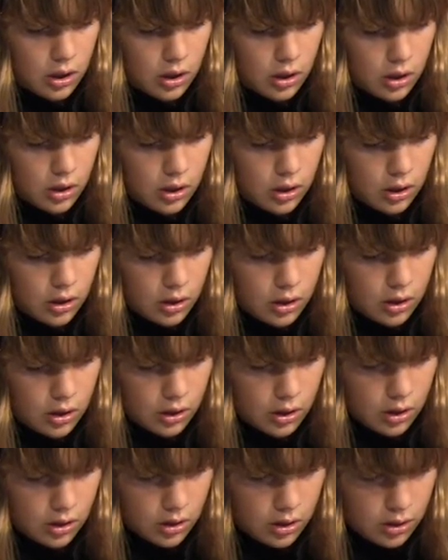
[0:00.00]

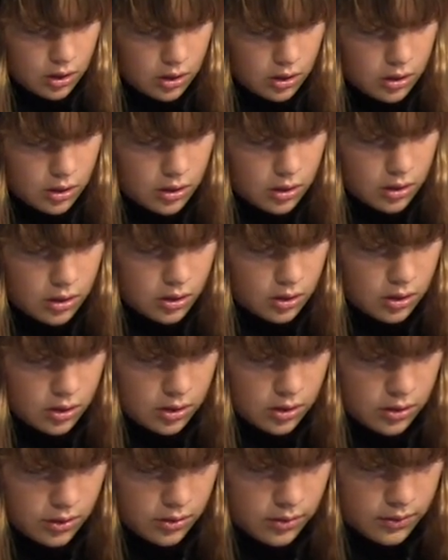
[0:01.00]

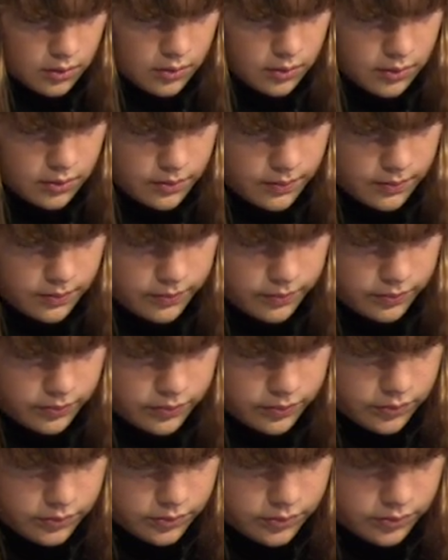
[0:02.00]

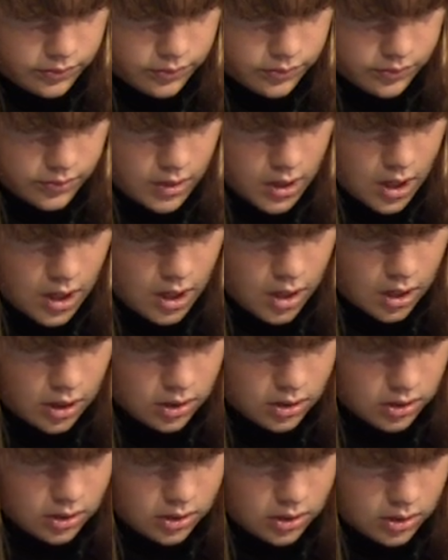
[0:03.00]

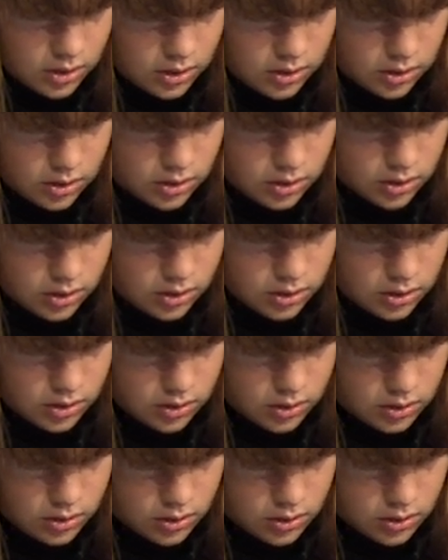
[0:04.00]
No words are spoken by the person on screen.